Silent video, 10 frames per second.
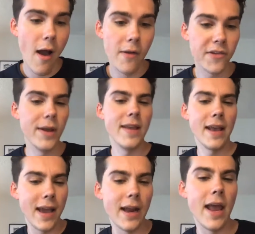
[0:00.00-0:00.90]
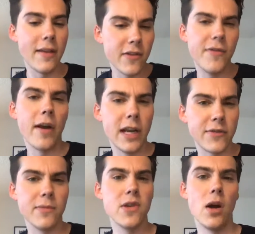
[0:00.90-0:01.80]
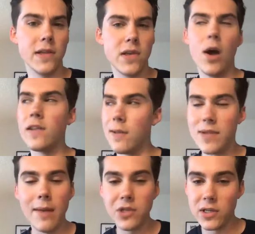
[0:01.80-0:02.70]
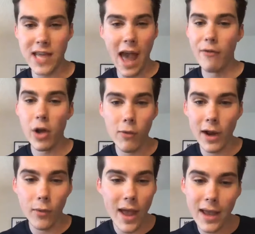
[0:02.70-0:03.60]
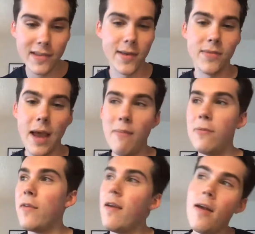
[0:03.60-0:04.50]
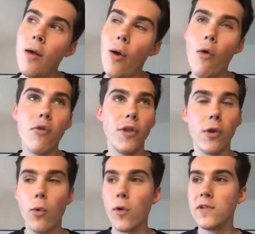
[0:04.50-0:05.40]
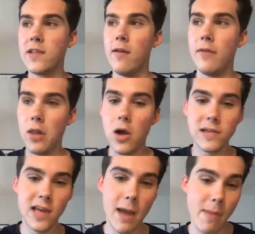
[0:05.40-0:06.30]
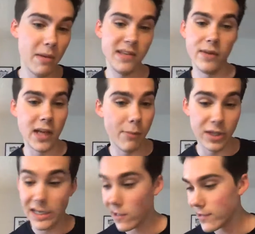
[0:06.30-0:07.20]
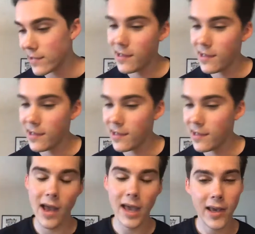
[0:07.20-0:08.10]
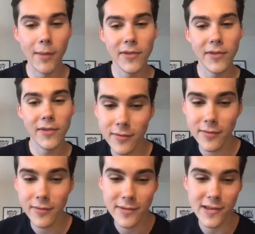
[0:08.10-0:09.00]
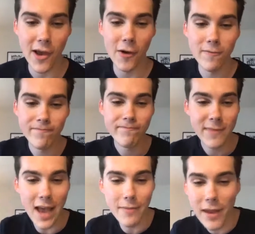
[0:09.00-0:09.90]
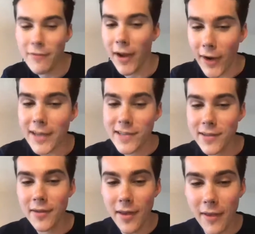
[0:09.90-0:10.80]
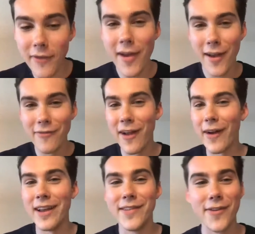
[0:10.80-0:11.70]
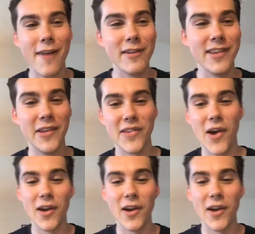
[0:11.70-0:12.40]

So it just varies from song to song. Sometimes you just have it all right away, and sometimes over the course of a long time, maybe it's even a couple years, it comes together. So yeah, it varies. It varies for every single song.